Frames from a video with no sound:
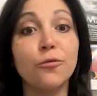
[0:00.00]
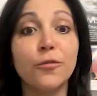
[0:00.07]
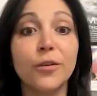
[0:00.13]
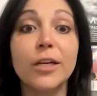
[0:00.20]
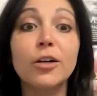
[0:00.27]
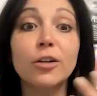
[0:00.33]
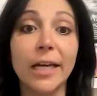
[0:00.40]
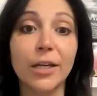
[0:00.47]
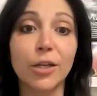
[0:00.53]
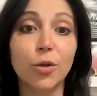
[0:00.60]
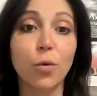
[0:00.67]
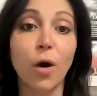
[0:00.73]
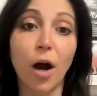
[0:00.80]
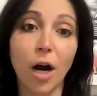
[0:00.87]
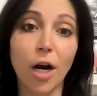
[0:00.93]
feel like
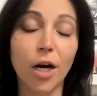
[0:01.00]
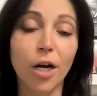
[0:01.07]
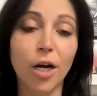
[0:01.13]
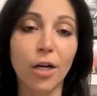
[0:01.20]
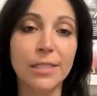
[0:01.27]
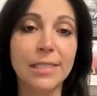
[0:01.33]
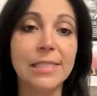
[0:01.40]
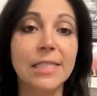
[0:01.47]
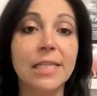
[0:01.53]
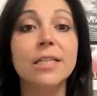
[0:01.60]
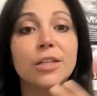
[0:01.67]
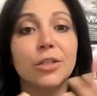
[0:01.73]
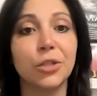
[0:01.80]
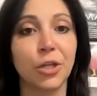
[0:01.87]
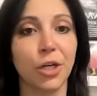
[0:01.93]
you are seen
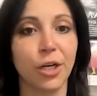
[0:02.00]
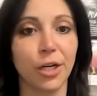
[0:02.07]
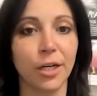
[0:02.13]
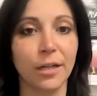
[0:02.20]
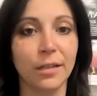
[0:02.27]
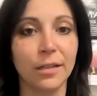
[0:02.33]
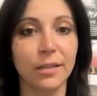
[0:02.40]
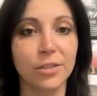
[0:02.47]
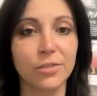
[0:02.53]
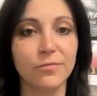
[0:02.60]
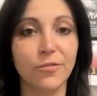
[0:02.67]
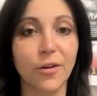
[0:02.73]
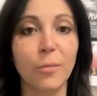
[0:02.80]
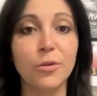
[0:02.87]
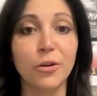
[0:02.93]
and heard
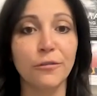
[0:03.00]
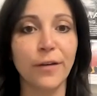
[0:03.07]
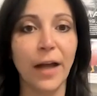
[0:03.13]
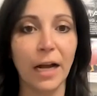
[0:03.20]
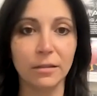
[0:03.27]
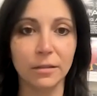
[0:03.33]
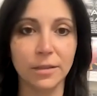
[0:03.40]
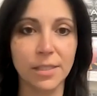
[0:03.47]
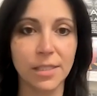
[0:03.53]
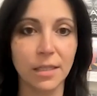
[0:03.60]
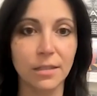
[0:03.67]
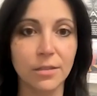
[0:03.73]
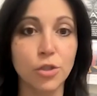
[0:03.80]
from your faculty?